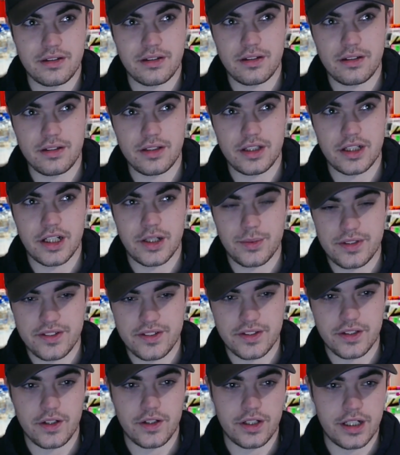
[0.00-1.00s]
he's
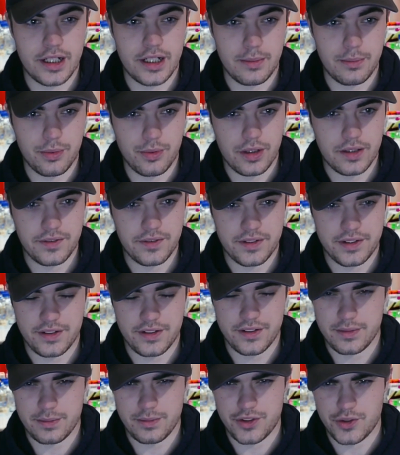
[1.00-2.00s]
not the number one because
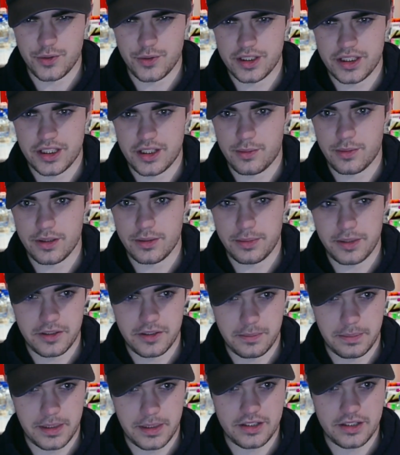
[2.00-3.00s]
I'm sure he don't want to be on a
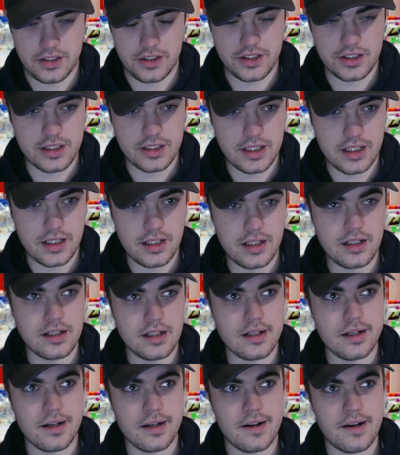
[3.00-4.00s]
bench.
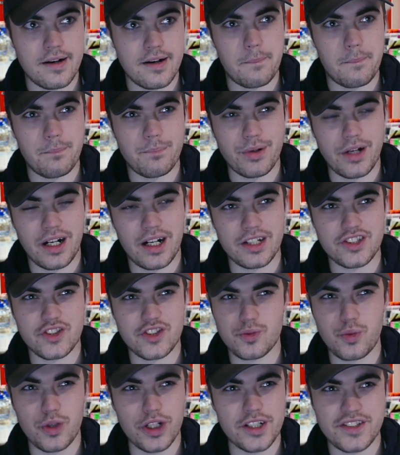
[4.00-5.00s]
But I
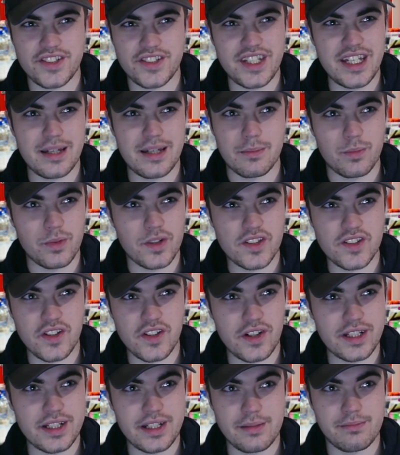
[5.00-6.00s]
just want to see him. We
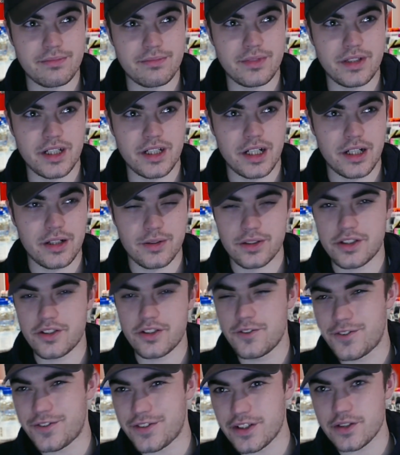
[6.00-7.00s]
signed him, a
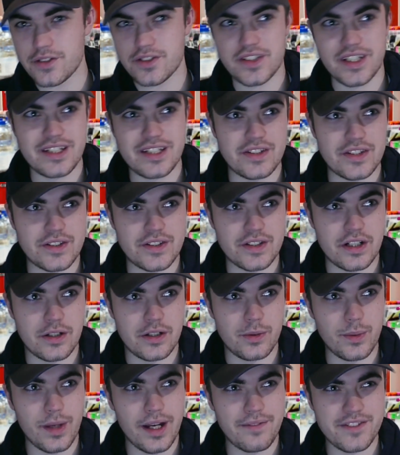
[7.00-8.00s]
good few seasons ago.
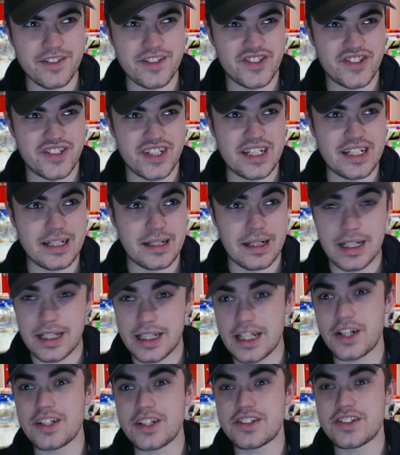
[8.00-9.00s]
We haven't seen him.
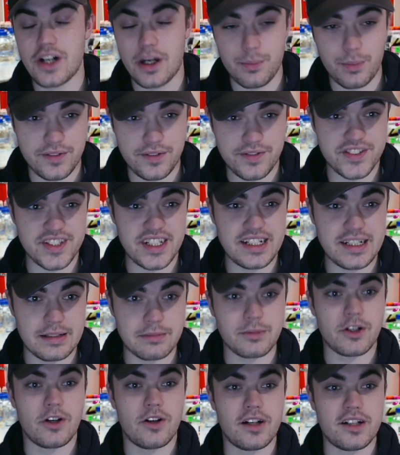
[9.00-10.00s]
The only time we've seen him,
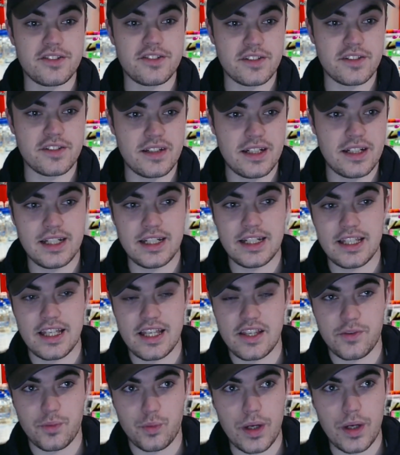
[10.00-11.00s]
guys,
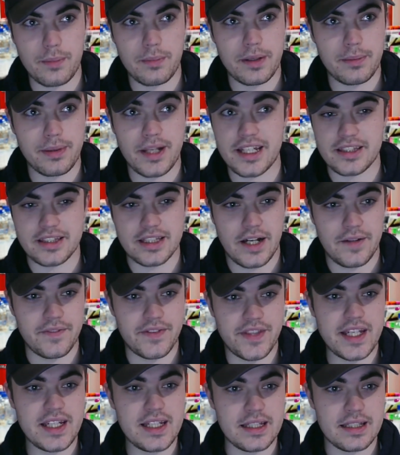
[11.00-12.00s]
is when we played
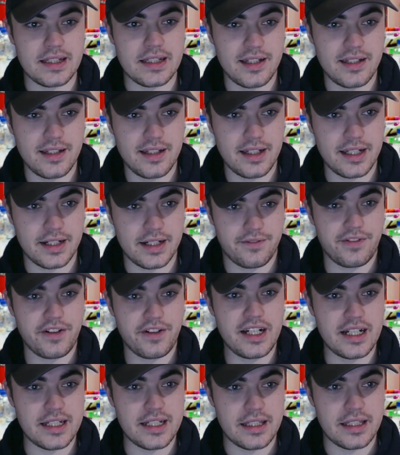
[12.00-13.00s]
Dundee in the
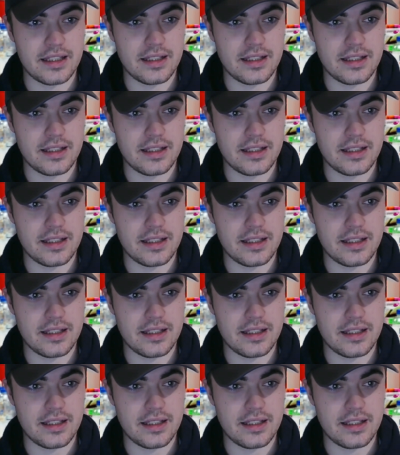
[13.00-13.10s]
friendly.